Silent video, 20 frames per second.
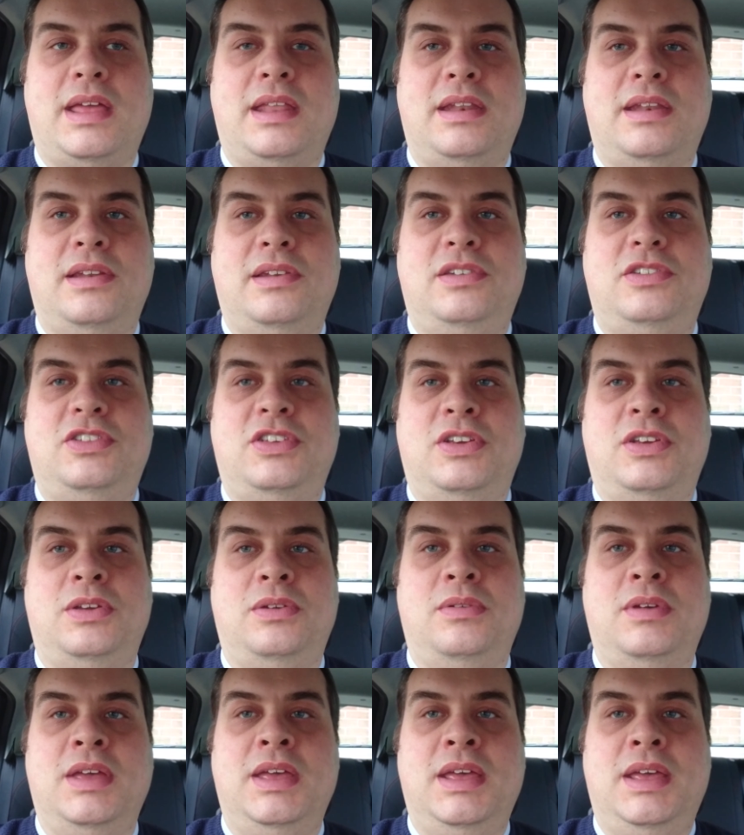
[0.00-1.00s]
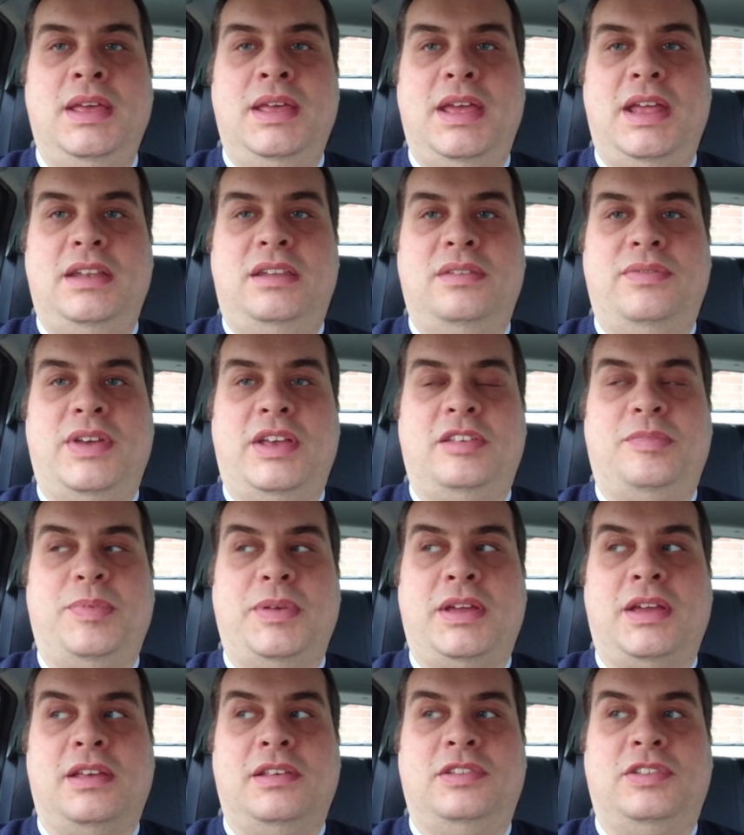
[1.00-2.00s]
into this,
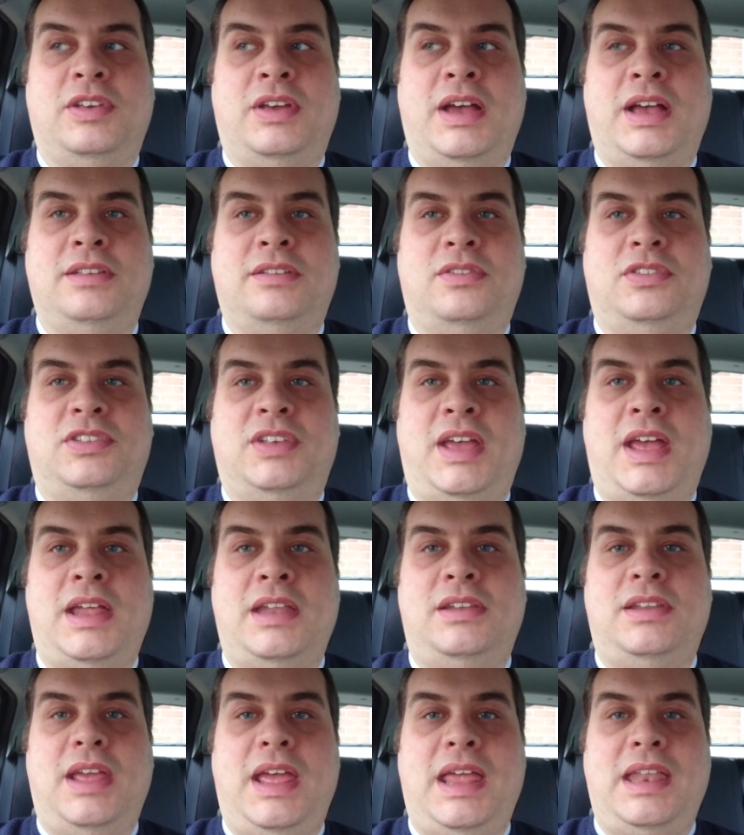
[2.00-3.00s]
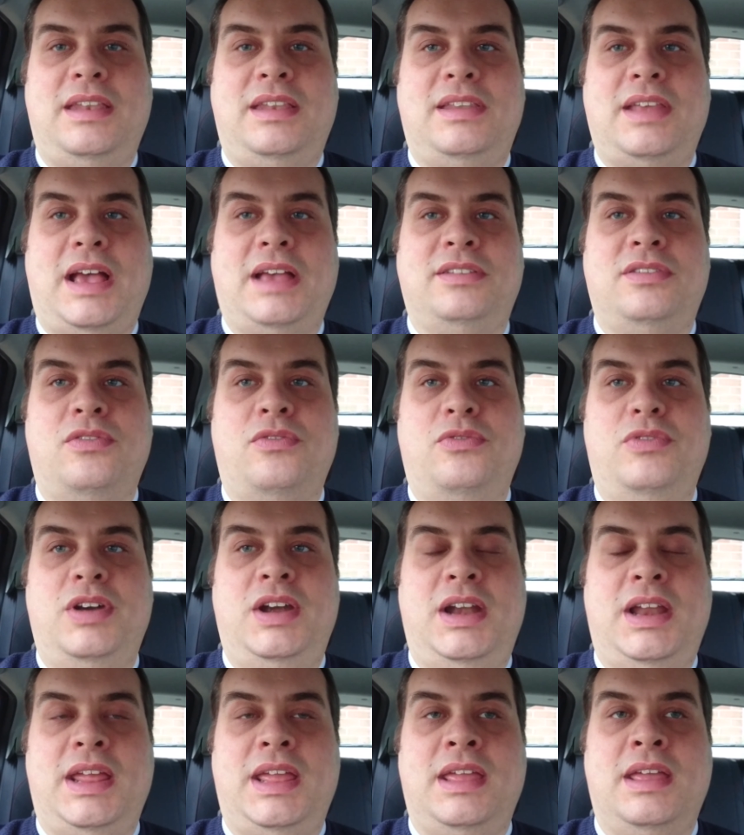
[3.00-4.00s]
because as I've said, it hasn't
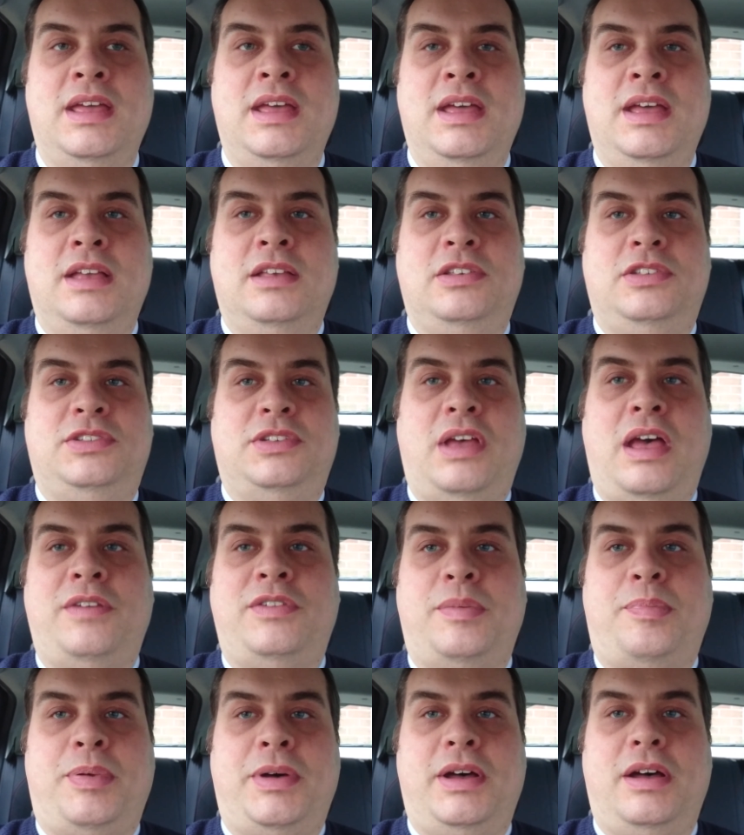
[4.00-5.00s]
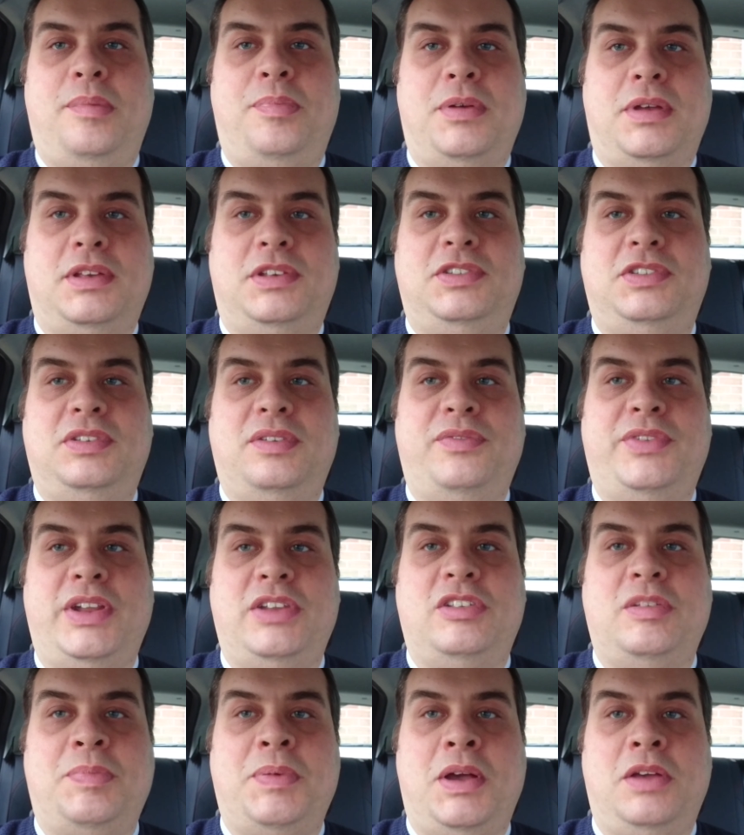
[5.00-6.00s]
really served a purpose that
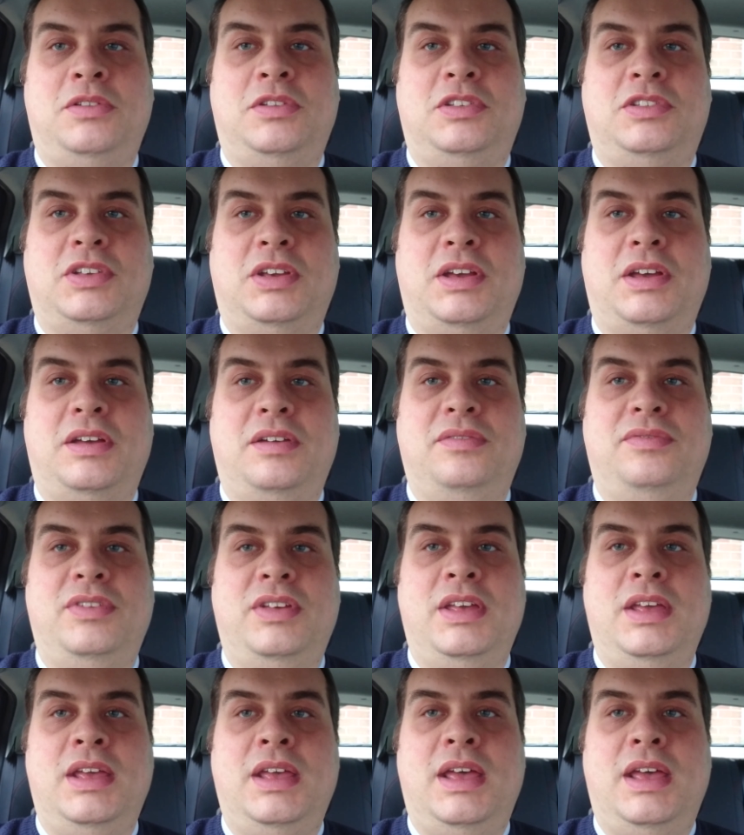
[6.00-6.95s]
it's supposed to serve.